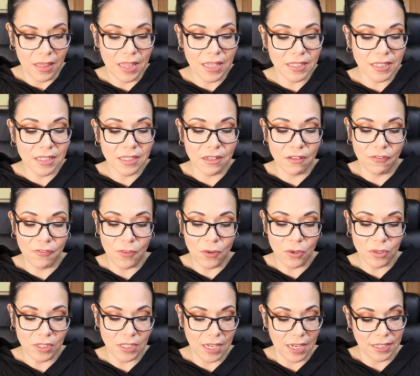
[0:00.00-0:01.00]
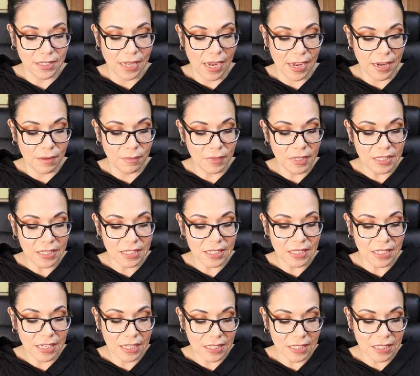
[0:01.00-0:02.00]
This is a full-size item. This
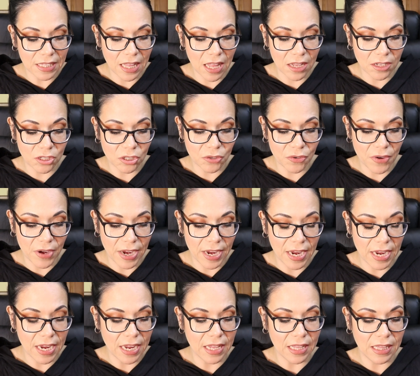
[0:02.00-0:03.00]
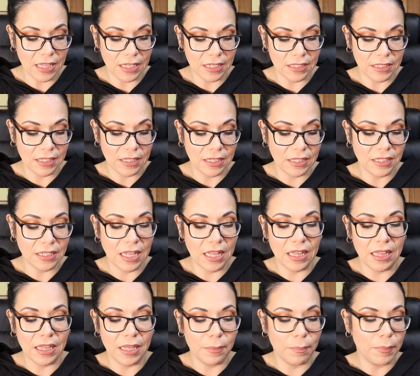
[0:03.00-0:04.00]
is NYX lingerie. This is
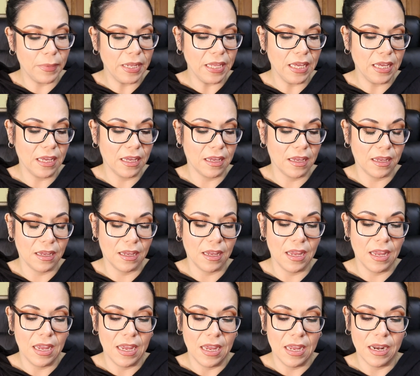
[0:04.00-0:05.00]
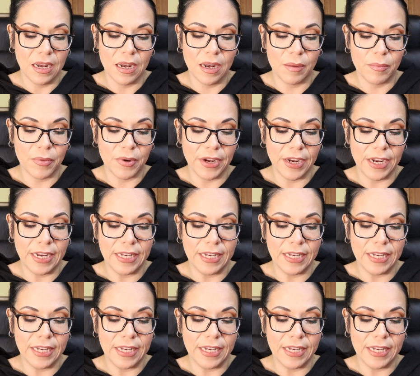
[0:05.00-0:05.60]
Lipley number